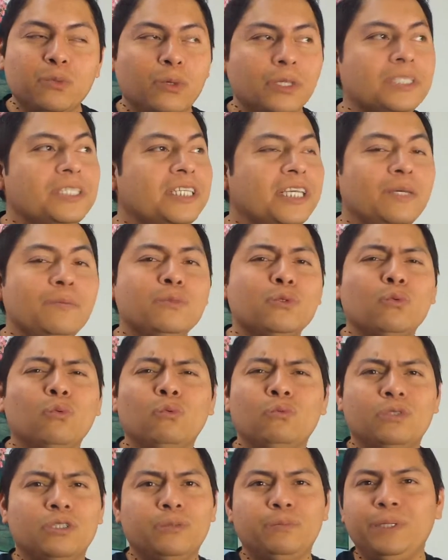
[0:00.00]
what seems
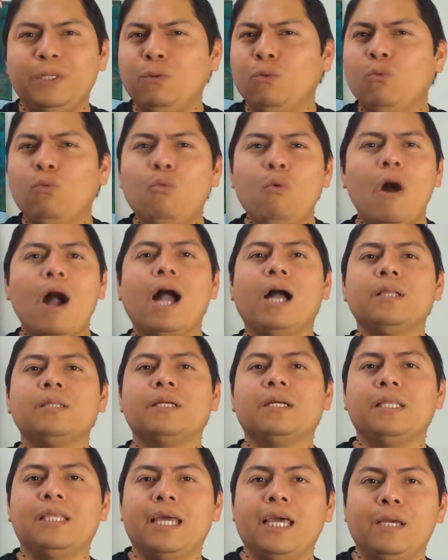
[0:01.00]
to be wild
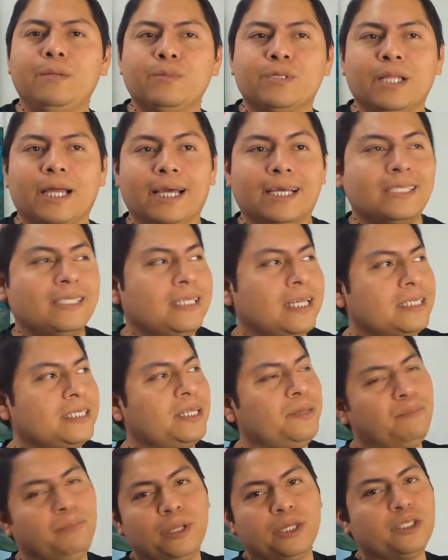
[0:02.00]
claims like
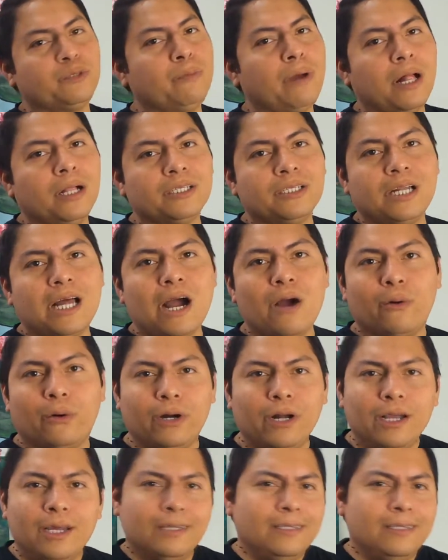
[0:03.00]
60 plus miles an hour,